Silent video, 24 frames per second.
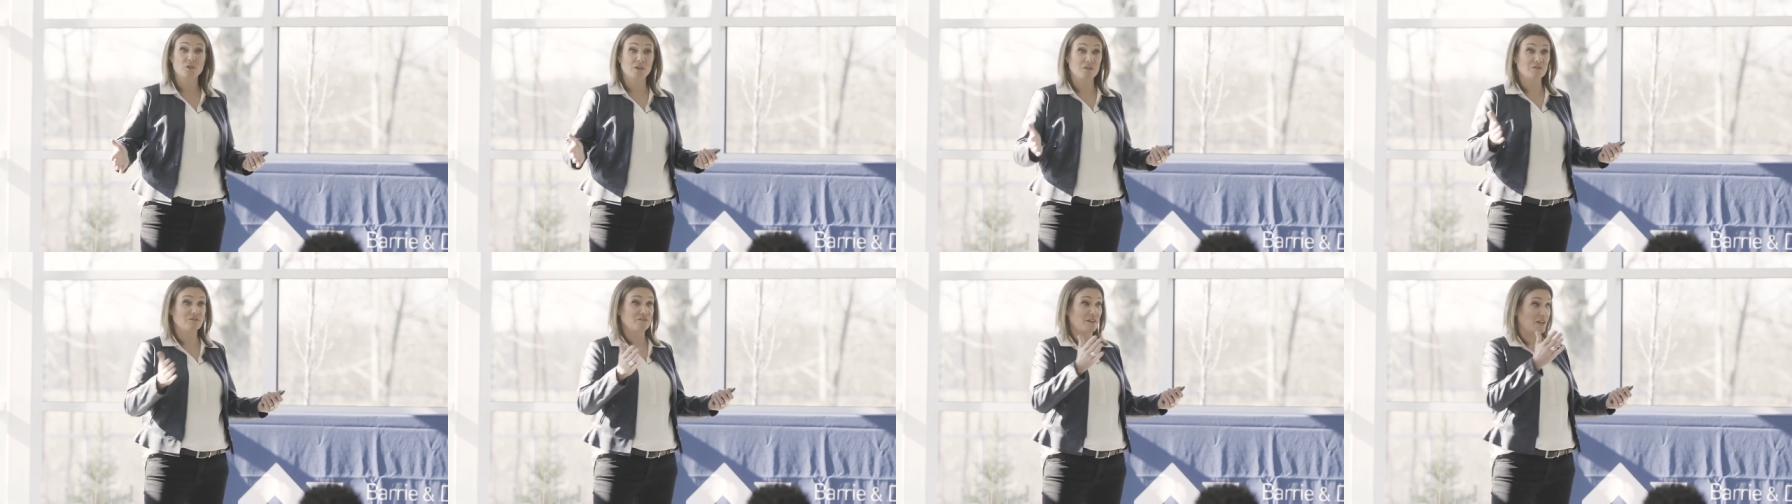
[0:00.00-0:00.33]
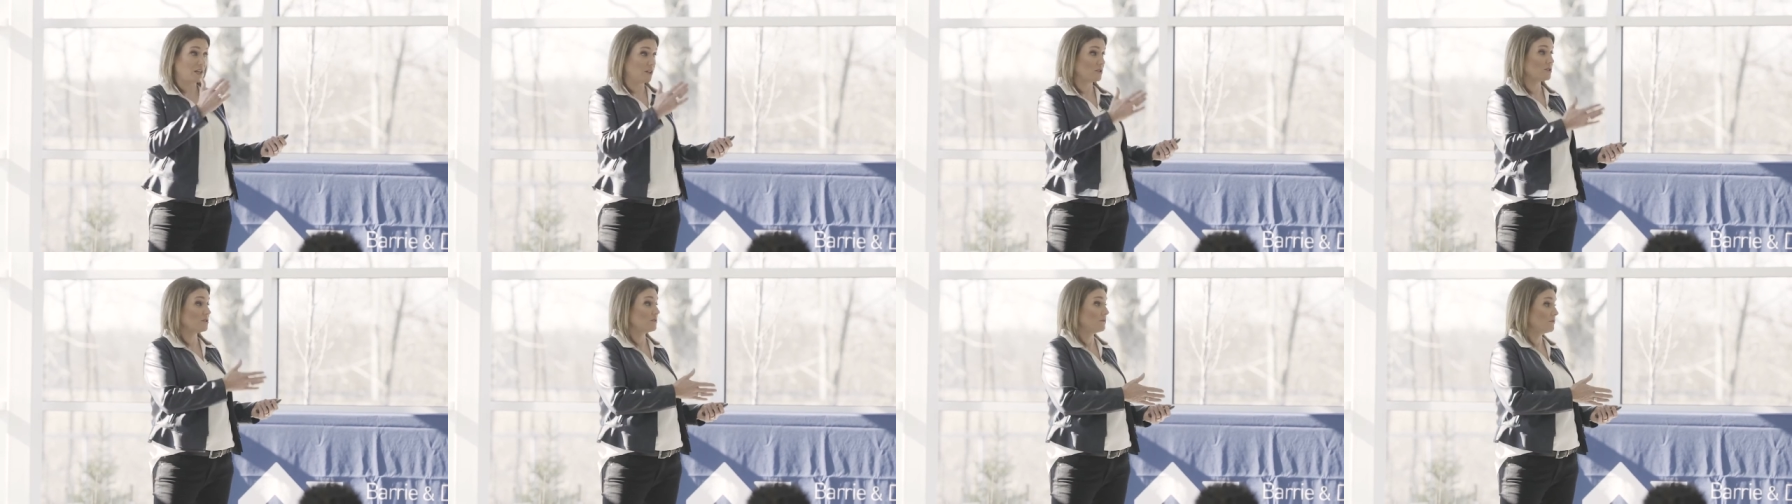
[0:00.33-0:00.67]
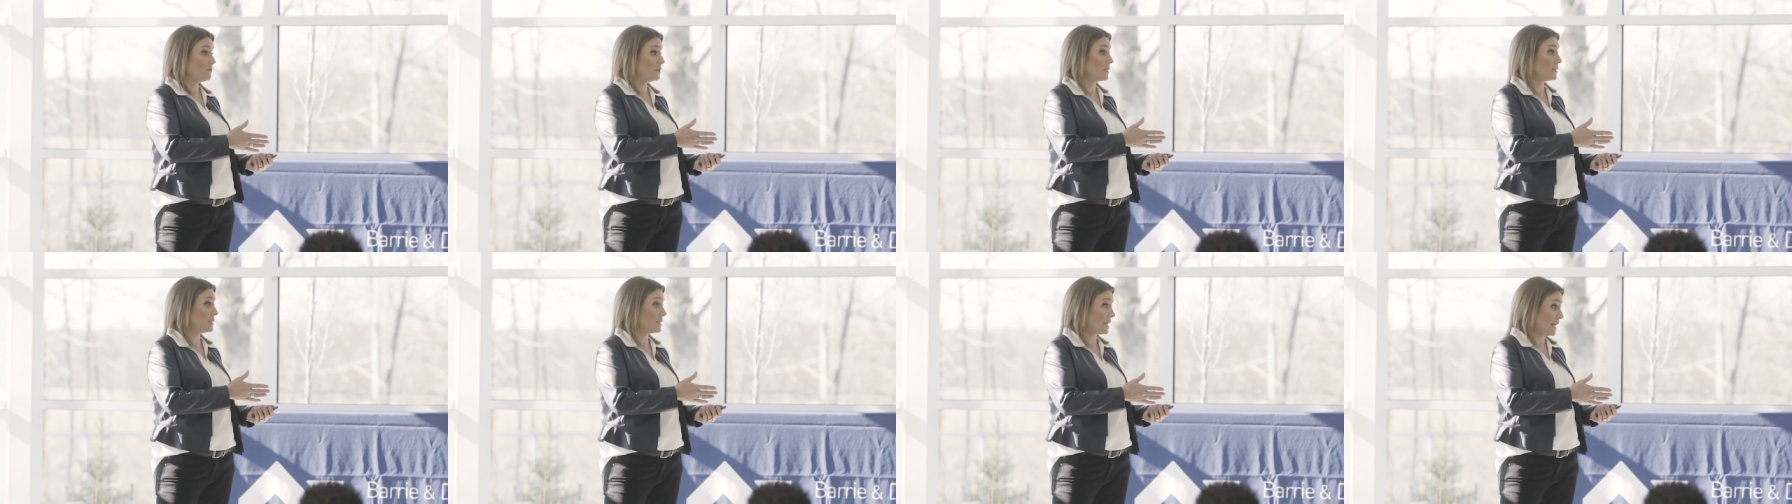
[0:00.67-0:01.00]
you can
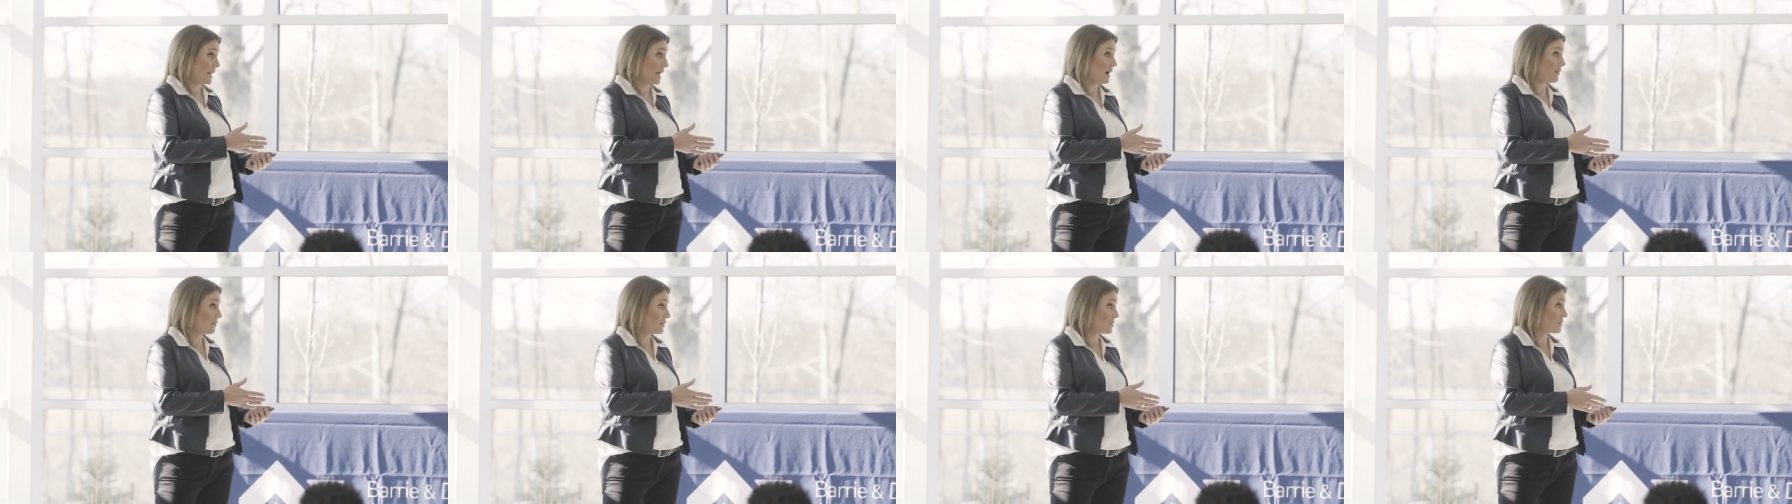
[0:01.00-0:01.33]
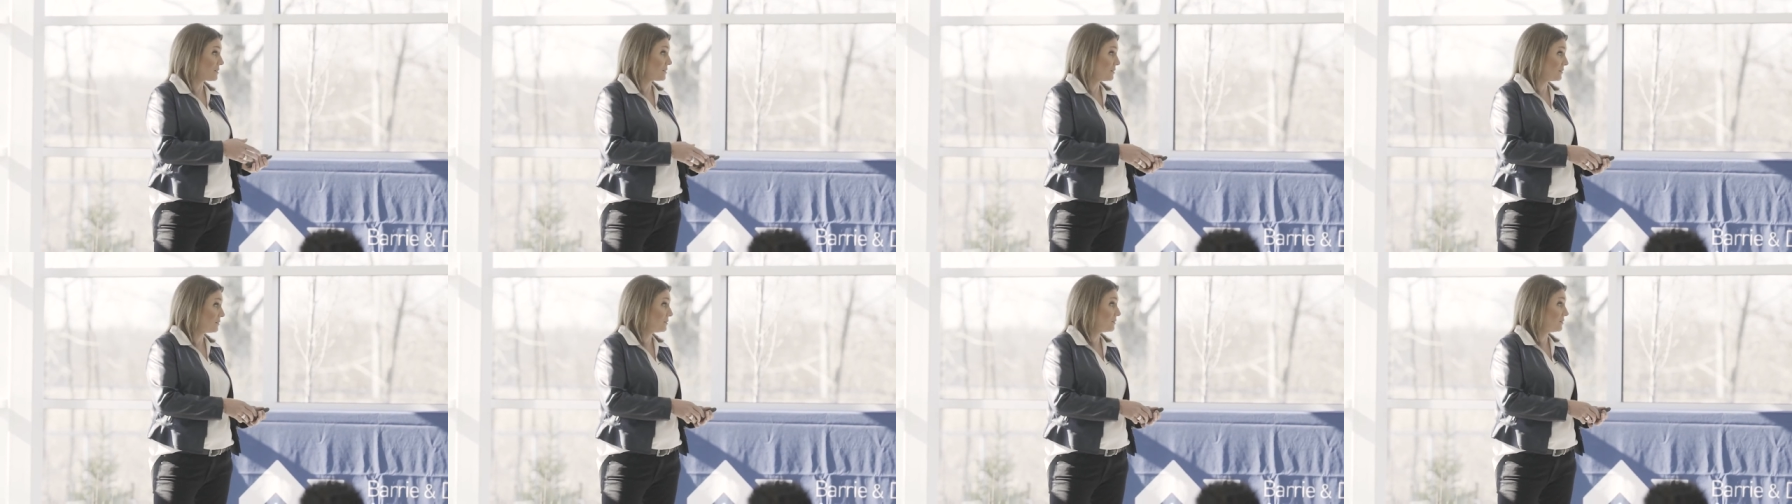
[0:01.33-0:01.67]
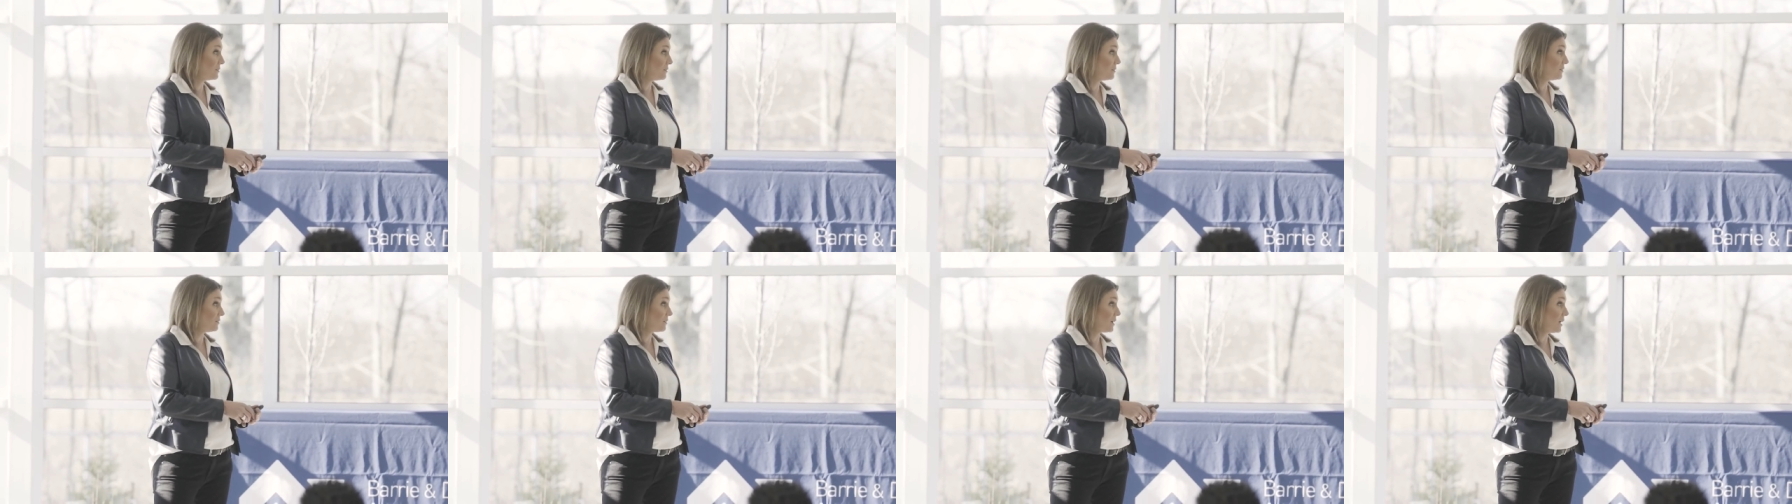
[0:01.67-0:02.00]
finish within 10 hours,
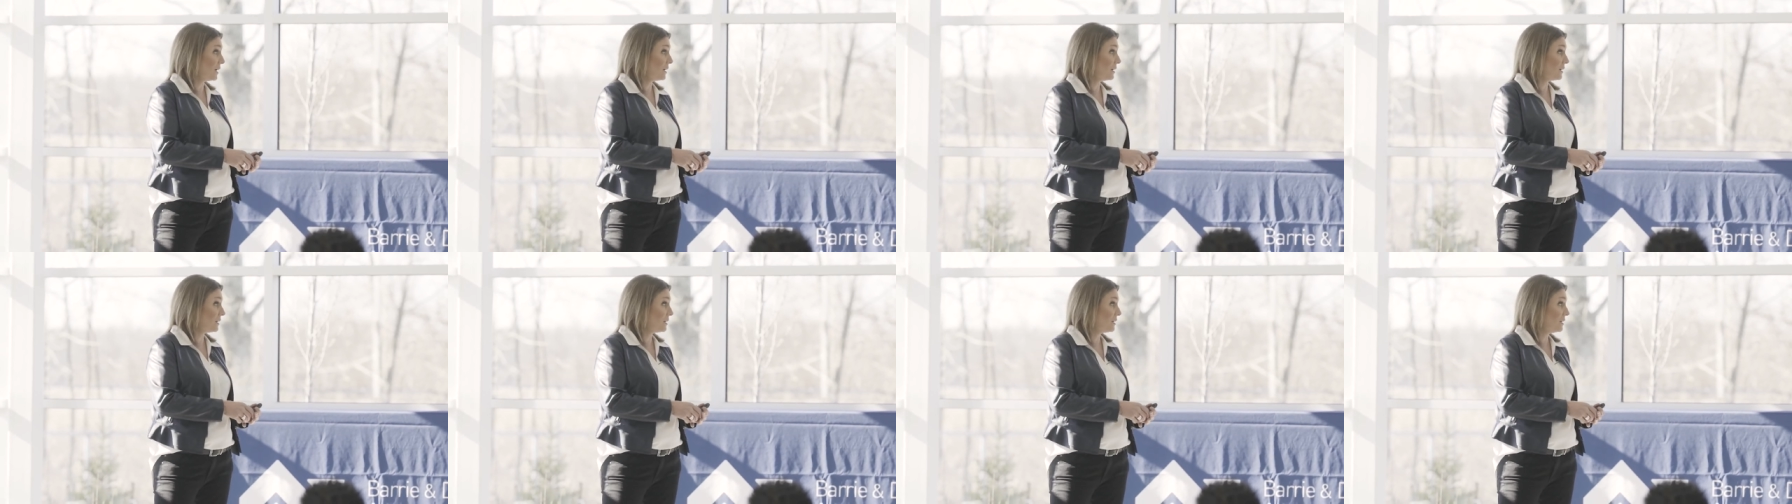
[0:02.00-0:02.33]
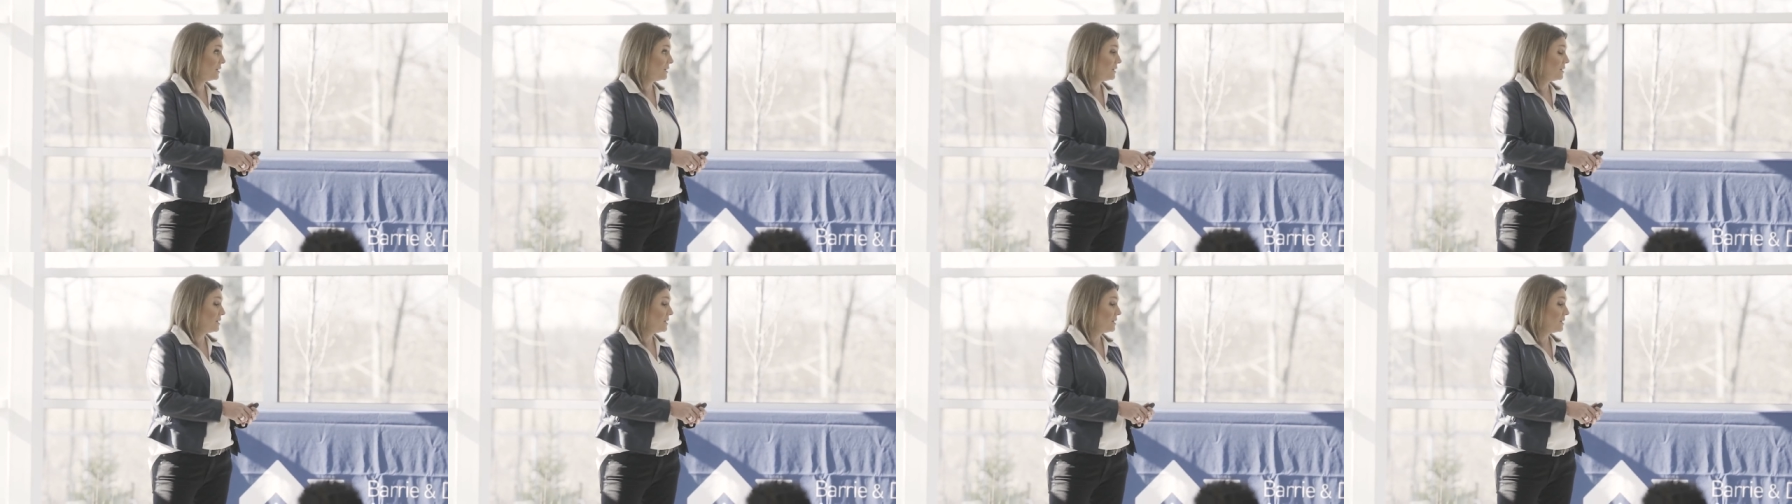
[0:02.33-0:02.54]
okay?